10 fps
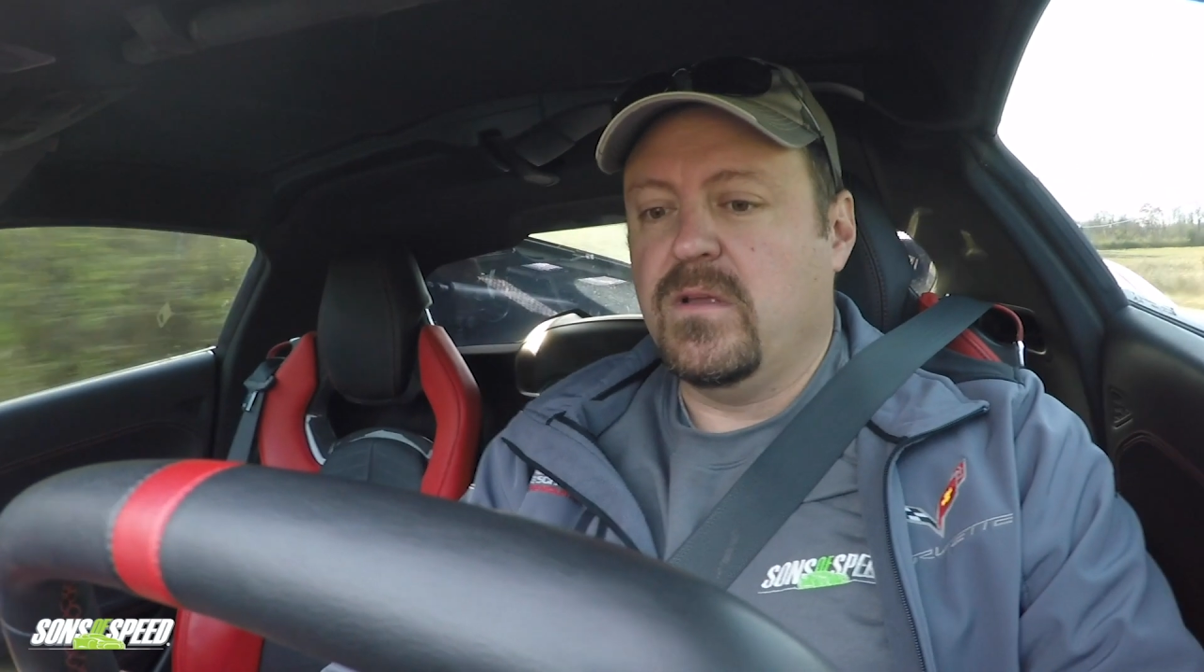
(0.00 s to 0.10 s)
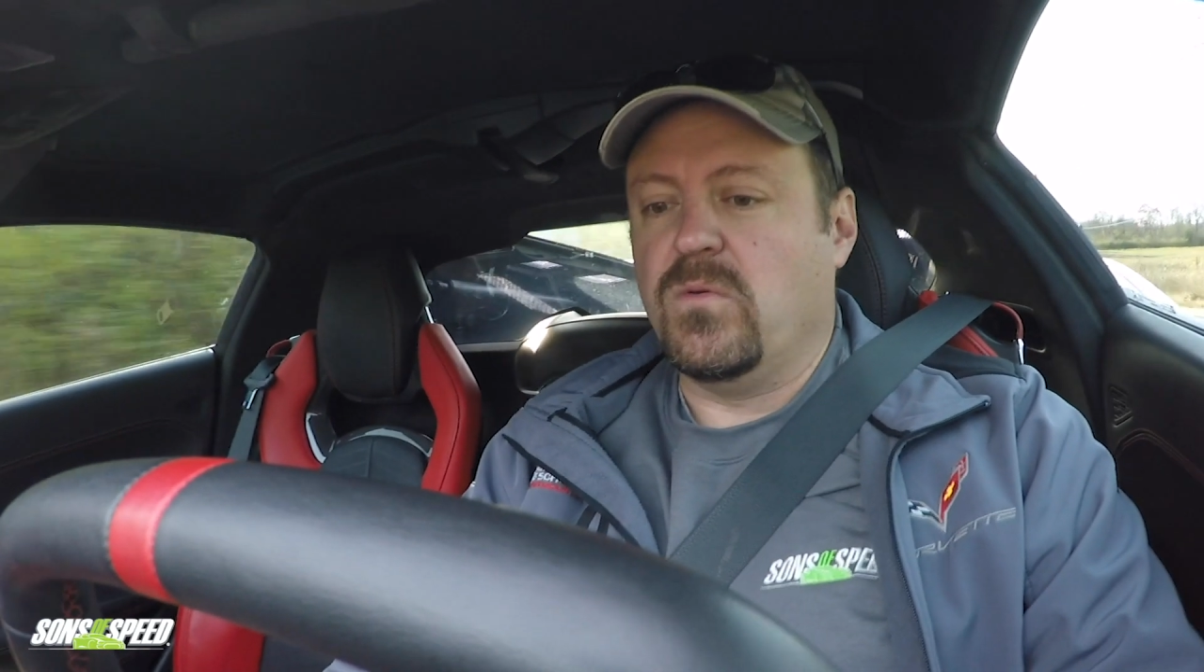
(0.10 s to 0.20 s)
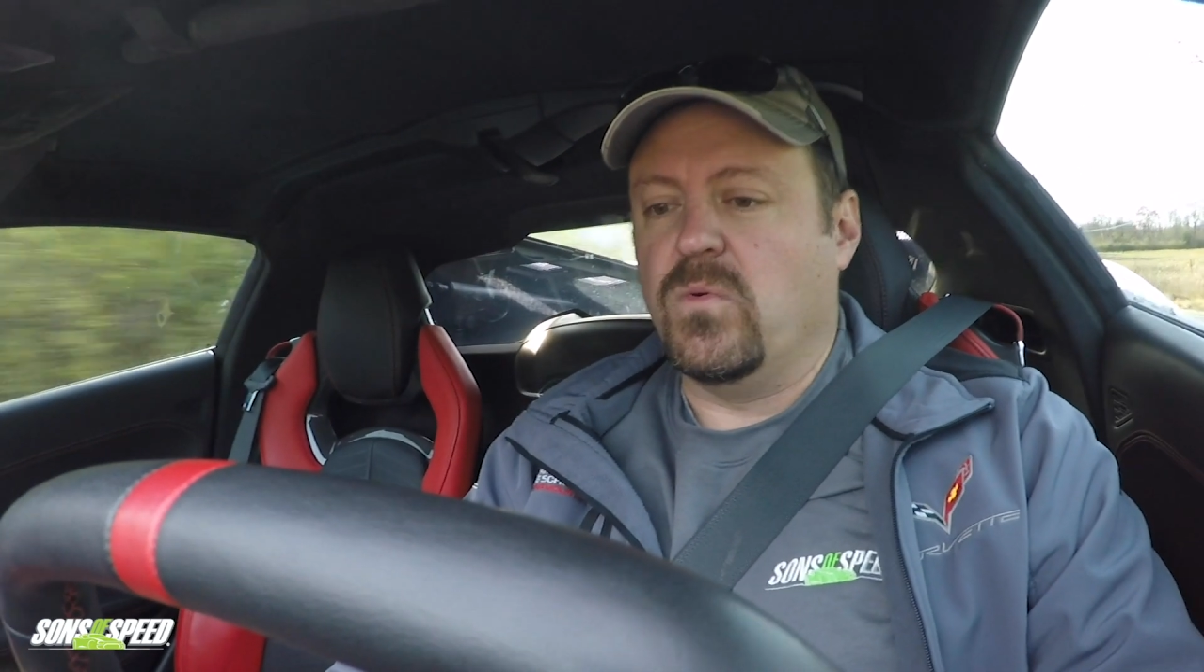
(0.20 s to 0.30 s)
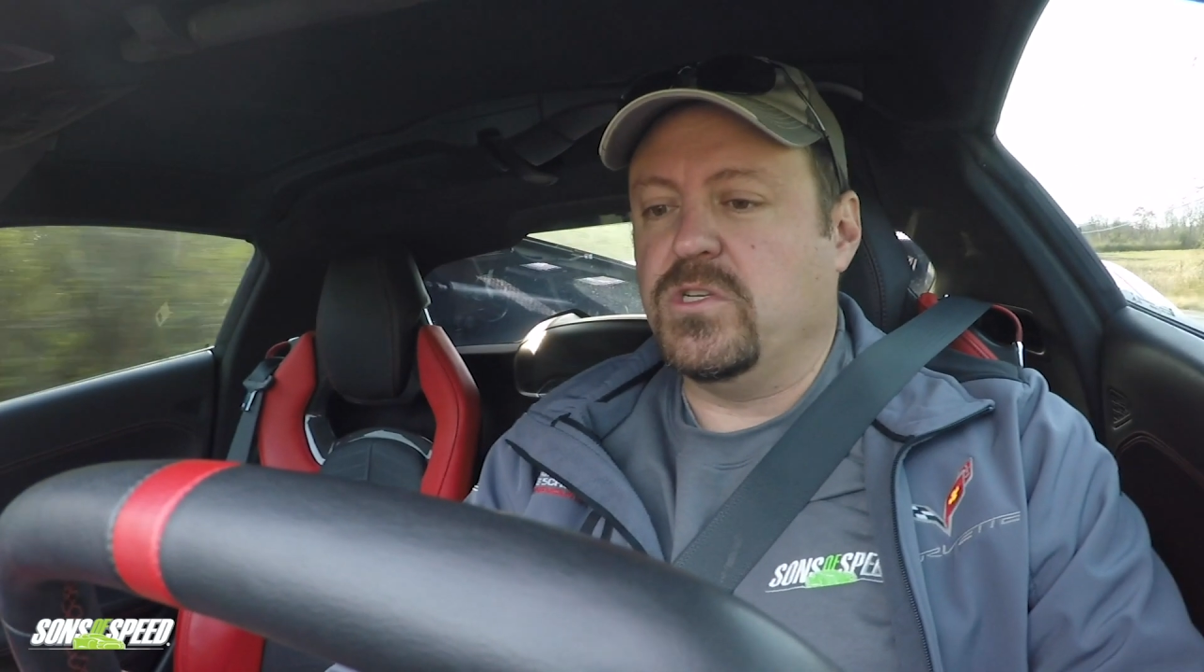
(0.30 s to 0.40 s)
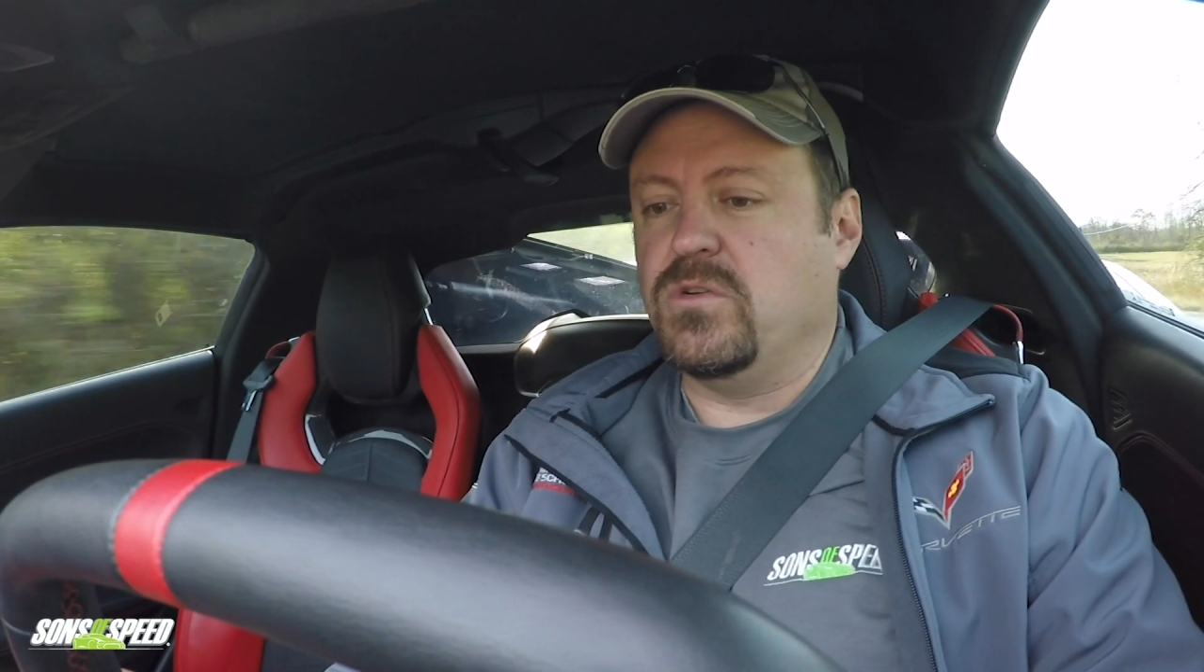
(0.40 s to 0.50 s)

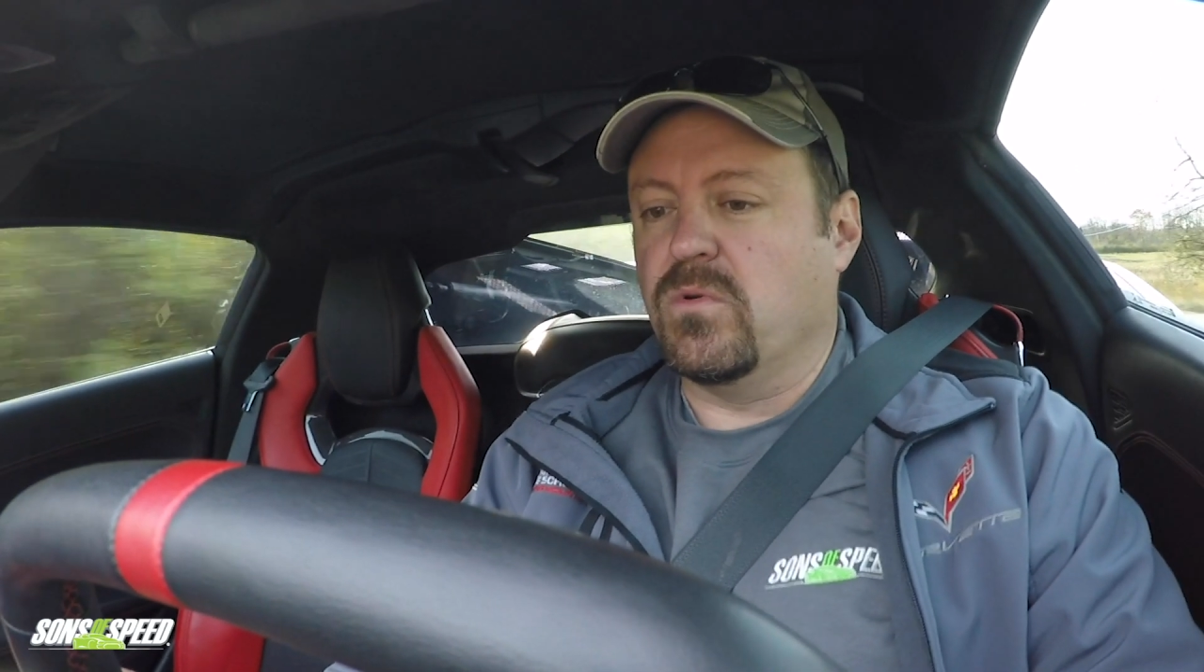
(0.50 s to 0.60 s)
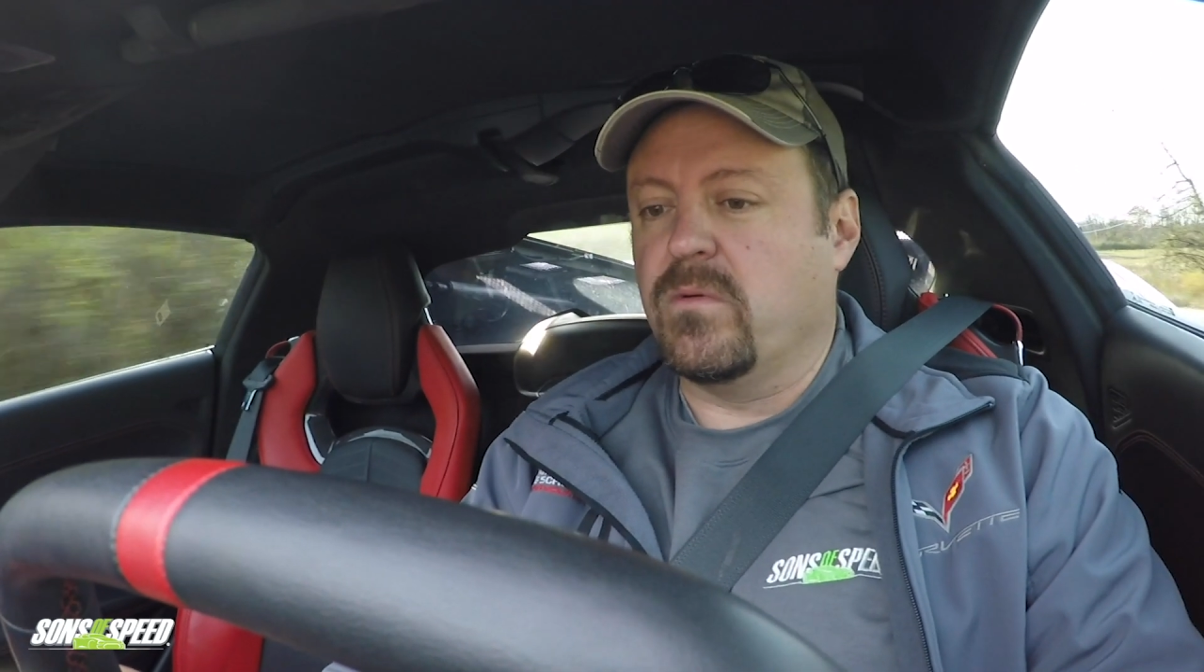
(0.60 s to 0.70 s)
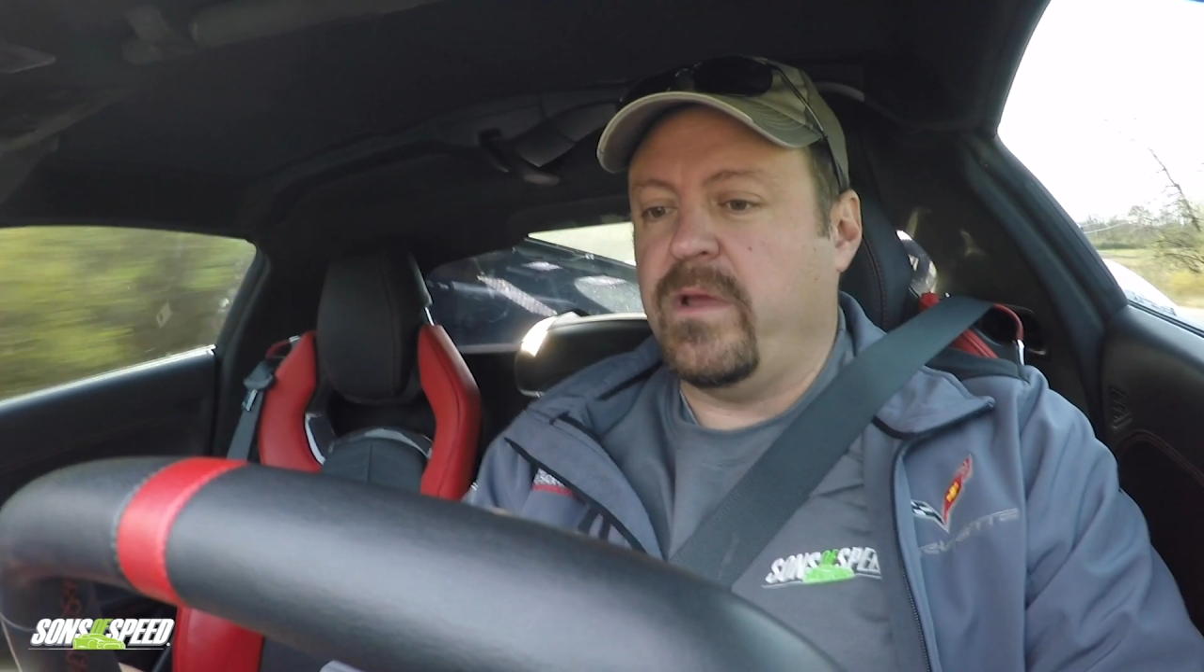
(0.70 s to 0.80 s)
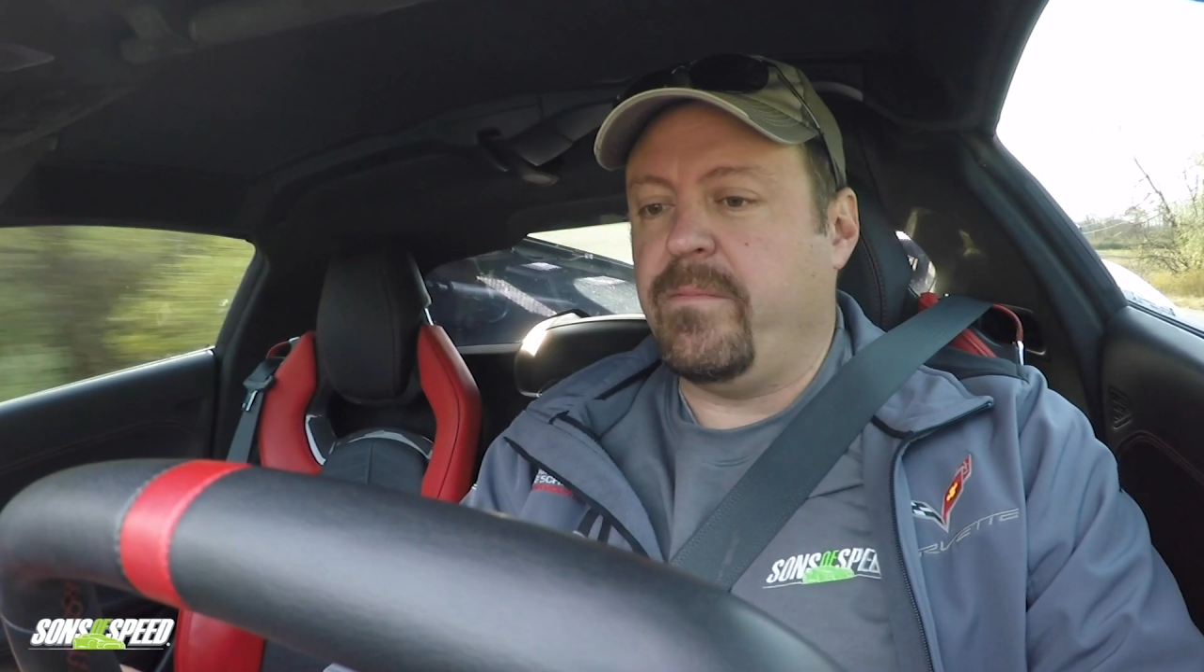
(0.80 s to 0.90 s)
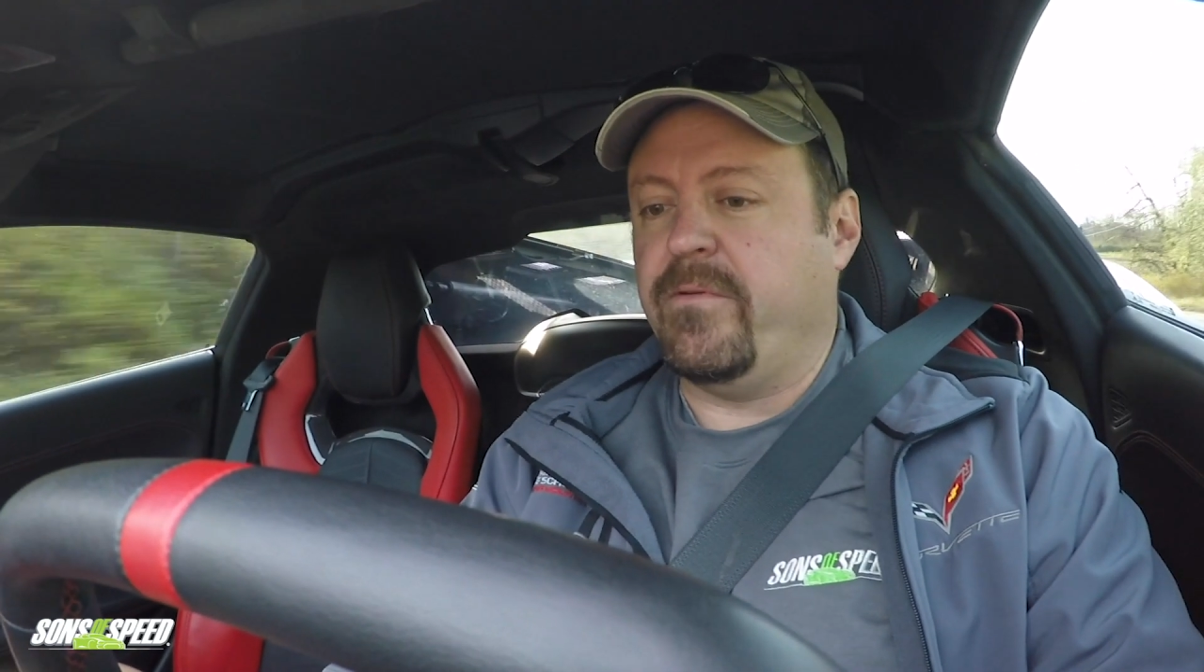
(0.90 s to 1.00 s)
what you
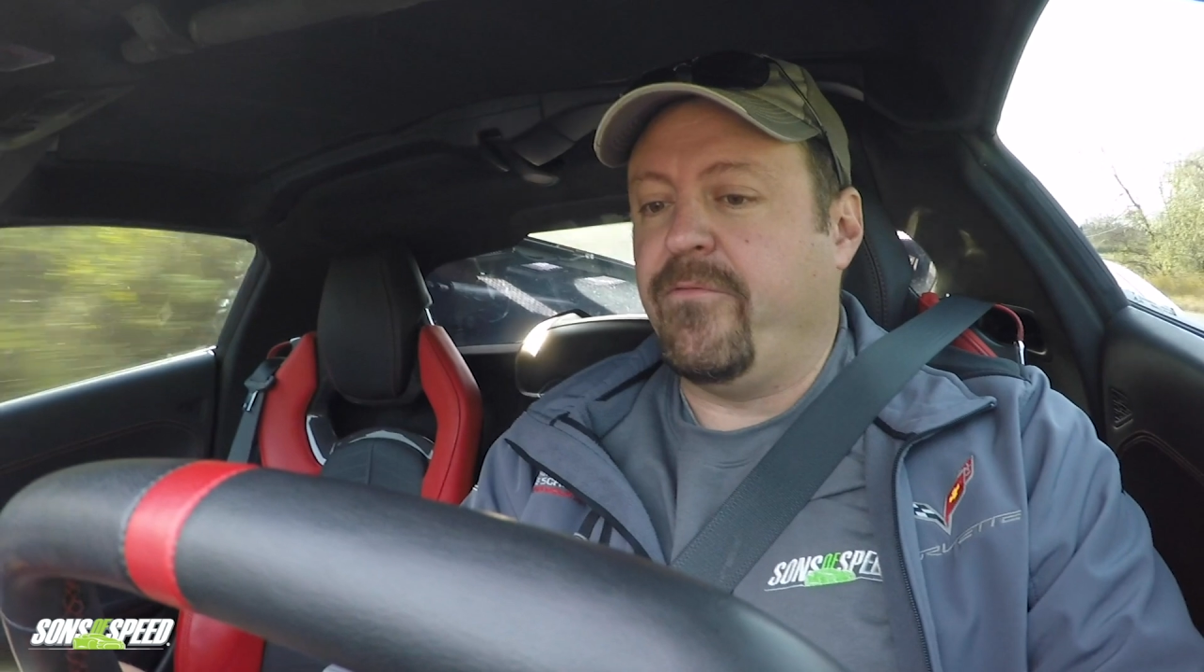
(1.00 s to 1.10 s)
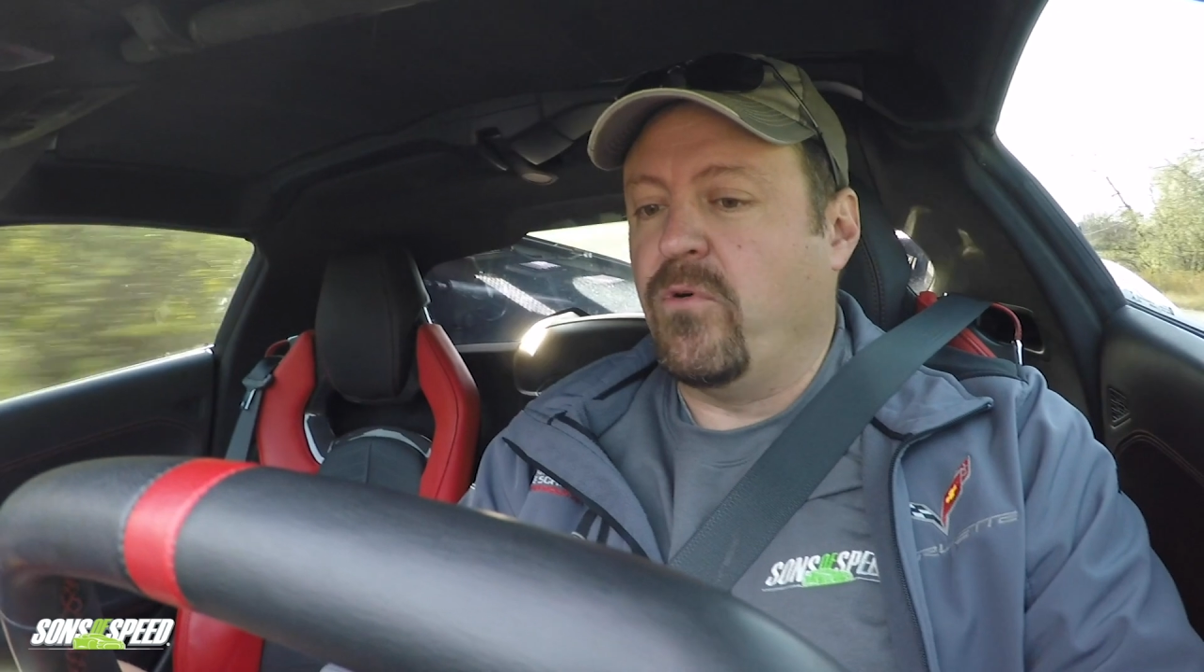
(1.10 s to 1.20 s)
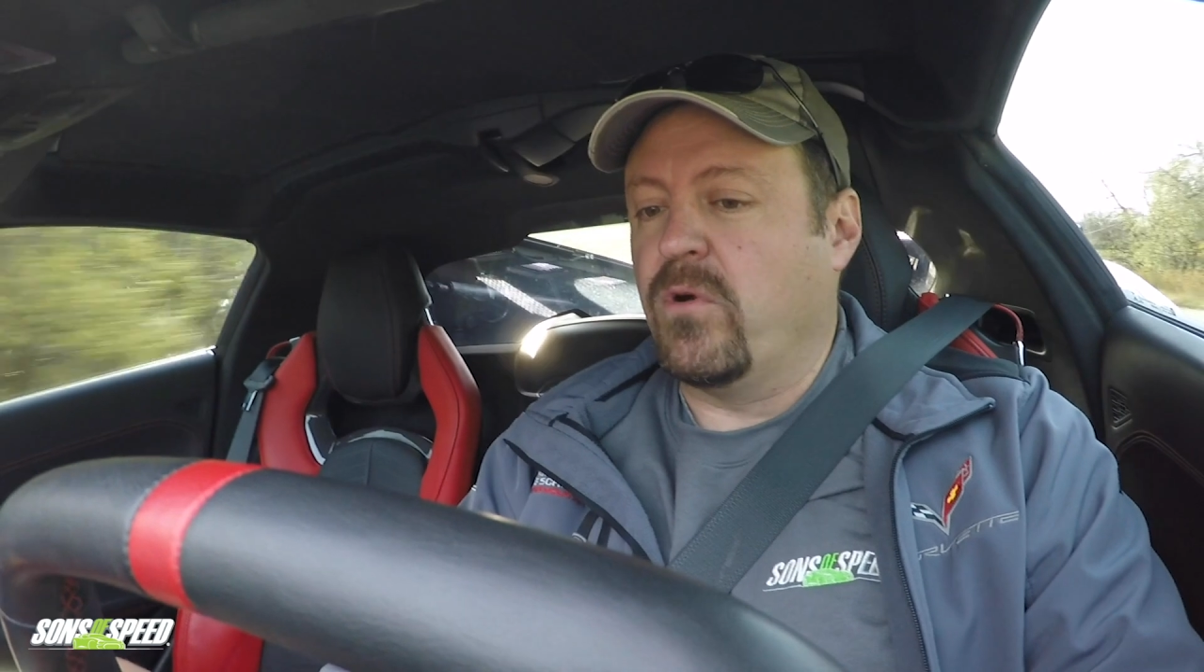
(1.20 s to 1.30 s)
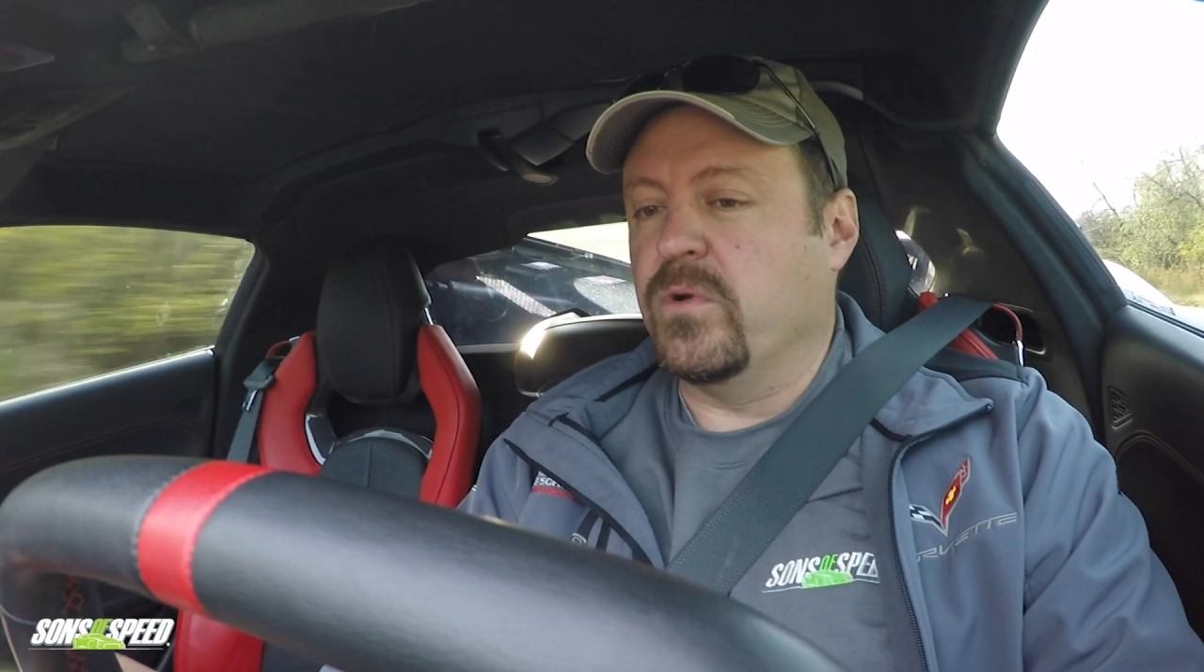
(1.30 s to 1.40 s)
were at before,